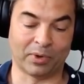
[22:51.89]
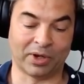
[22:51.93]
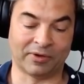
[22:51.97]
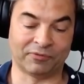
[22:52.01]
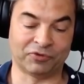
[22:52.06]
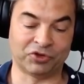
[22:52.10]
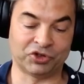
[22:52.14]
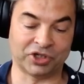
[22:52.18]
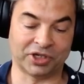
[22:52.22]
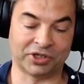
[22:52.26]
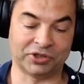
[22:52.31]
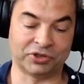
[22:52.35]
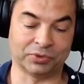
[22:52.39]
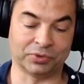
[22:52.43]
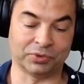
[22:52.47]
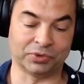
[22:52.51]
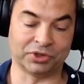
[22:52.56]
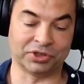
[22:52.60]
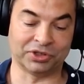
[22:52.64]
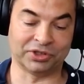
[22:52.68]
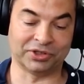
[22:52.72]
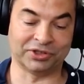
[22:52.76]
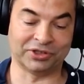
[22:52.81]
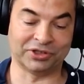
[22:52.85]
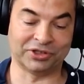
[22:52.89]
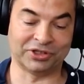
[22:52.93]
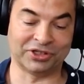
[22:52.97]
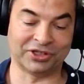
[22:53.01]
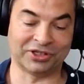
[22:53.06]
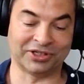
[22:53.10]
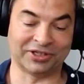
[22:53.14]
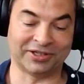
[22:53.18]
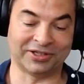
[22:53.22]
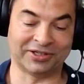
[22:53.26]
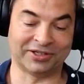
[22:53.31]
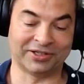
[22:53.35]
scheduled, and
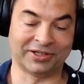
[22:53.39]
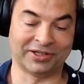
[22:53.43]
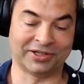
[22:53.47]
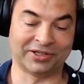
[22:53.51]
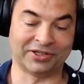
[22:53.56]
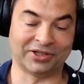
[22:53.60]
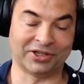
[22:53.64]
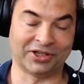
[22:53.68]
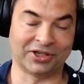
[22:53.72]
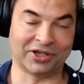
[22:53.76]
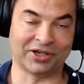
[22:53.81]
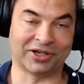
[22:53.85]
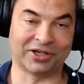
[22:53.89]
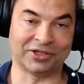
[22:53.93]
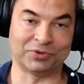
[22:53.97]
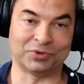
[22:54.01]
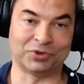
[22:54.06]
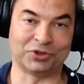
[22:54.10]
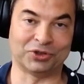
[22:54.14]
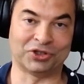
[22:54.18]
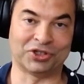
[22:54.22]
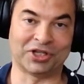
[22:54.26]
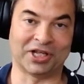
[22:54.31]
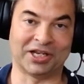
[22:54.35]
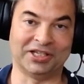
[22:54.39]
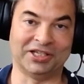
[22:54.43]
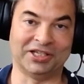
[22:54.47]
the guys were just getting